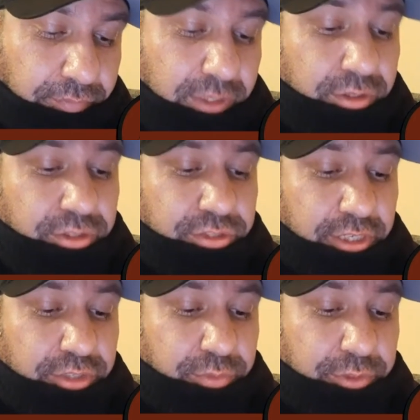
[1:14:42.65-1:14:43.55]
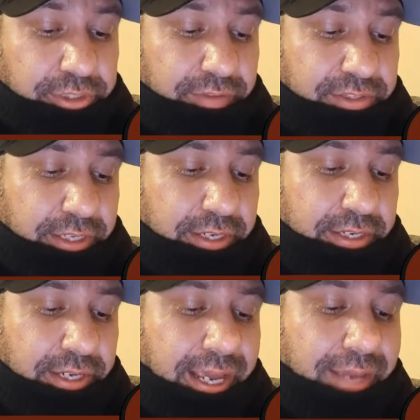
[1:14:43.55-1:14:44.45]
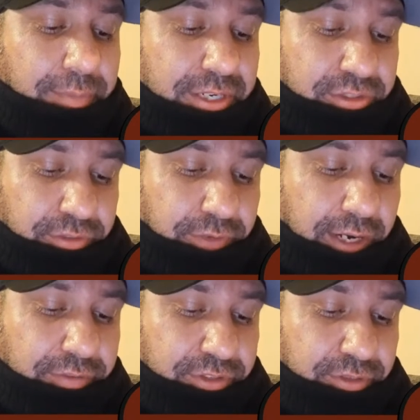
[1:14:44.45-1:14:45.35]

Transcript: The cities were devastated, and many survivors